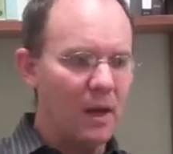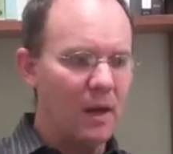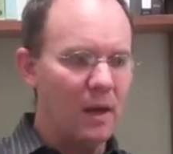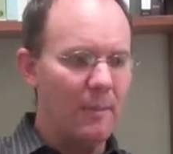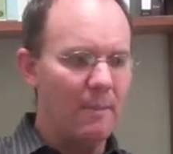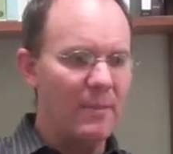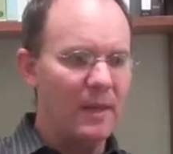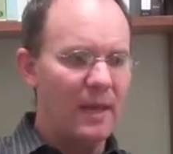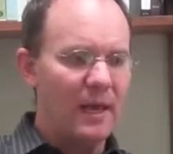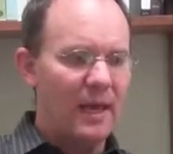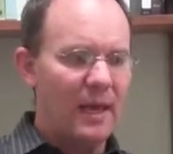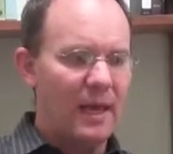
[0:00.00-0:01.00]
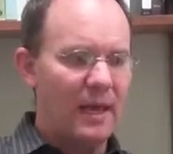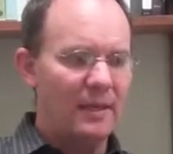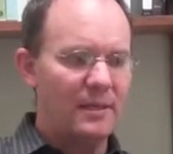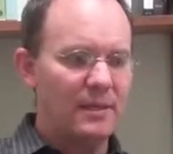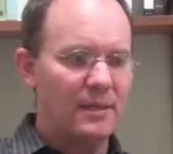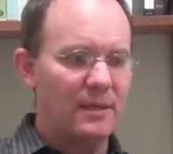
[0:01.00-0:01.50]
Um,
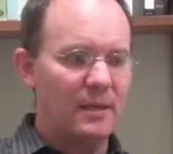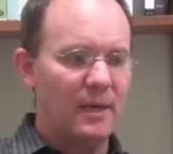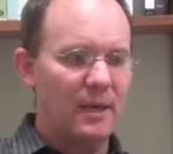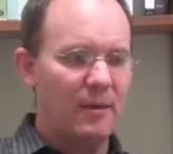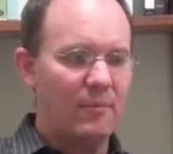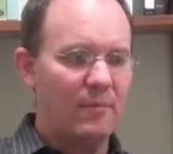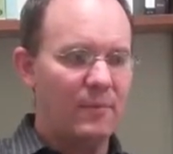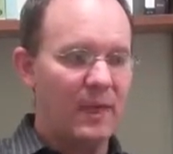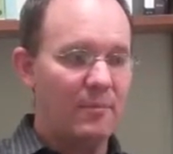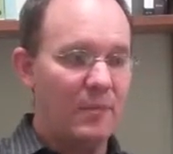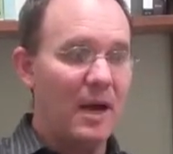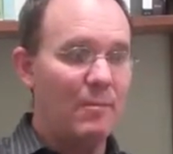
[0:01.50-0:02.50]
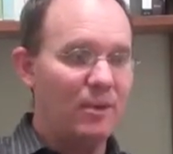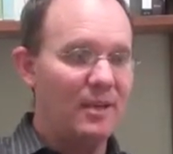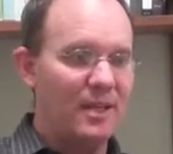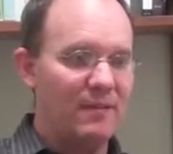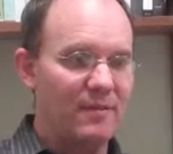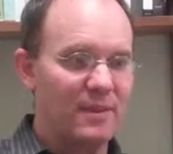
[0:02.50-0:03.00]
and um, I, I,
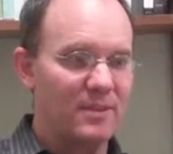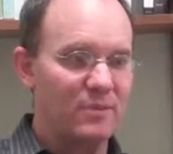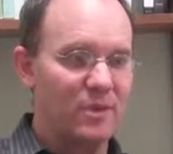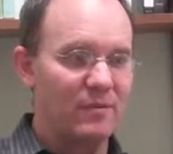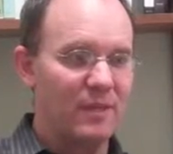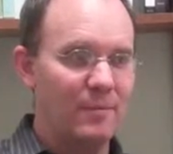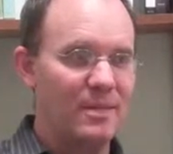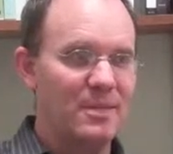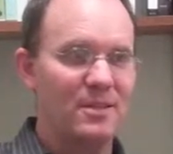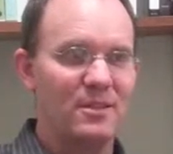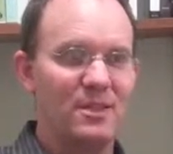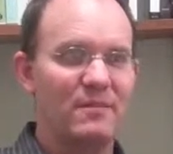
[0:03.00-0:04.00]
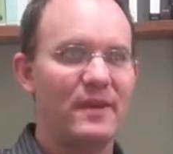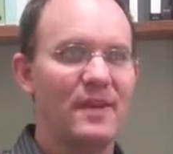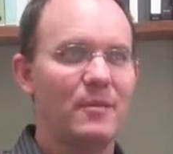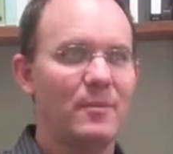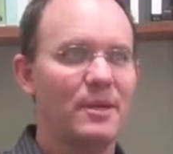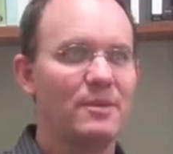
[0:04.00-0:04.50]
believe this sort of limits the
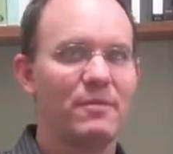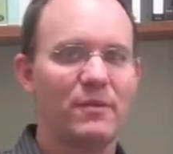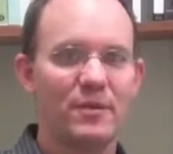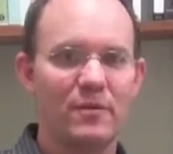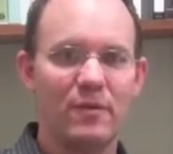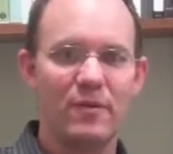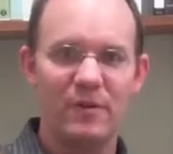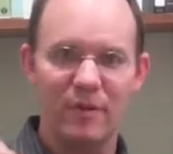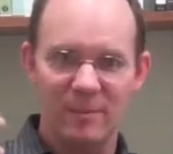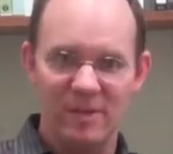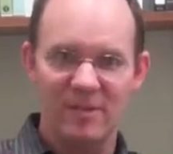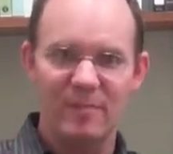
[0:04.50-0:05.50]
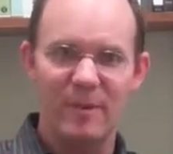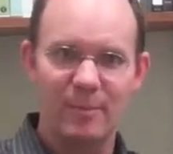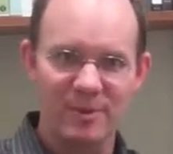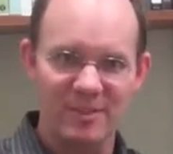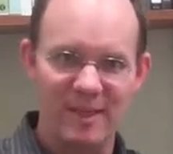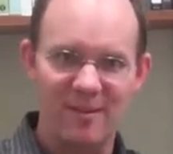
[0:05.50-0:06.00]
development of the fulfillment of
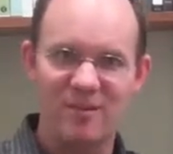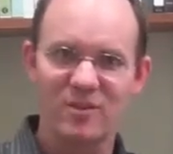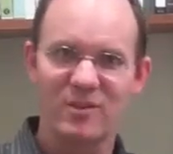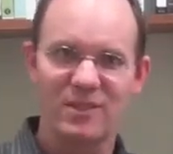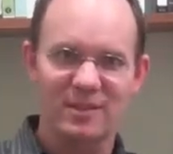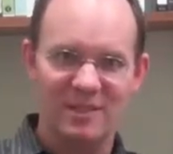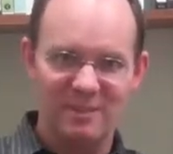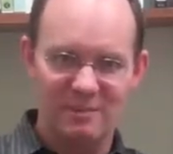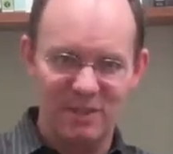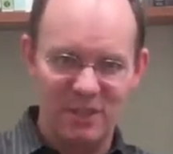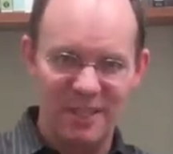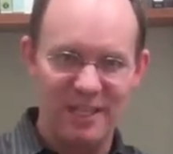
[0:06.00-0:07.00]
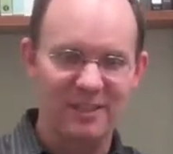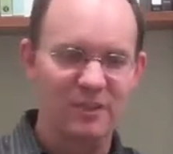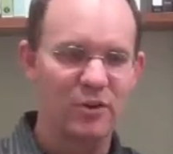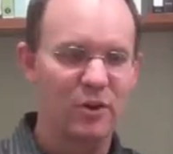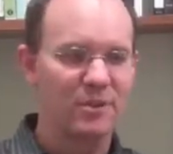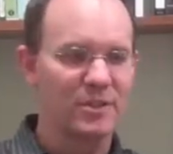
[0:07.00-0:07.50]
people's cells, this genetic
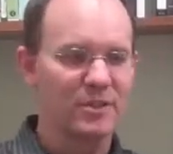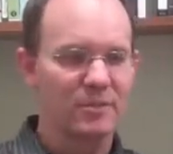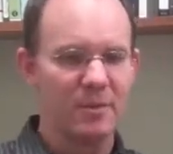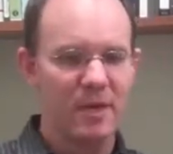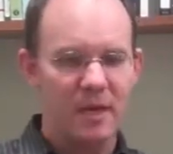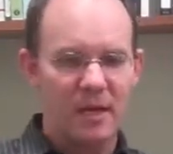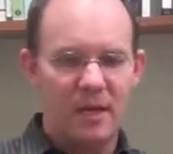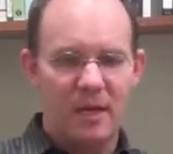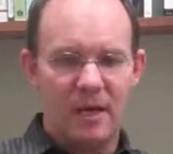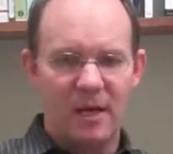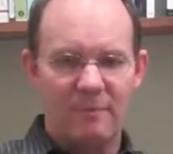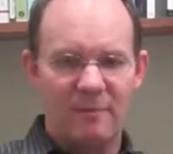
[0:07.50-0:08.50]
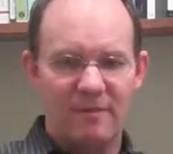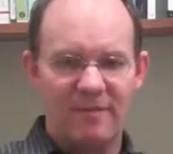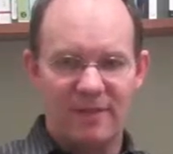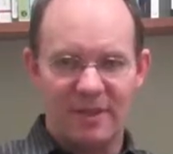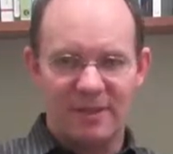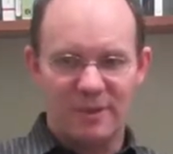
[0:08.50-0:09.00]
determinism. Um, I
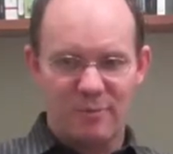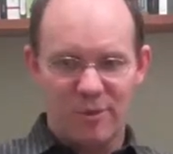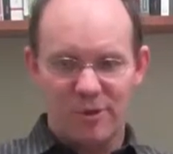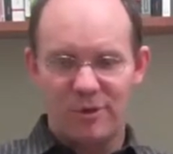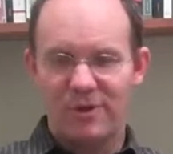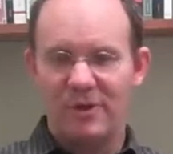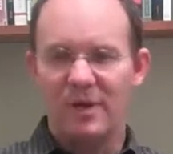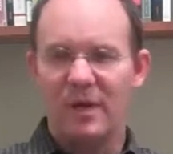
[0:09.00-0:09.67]
feel like it's a burden.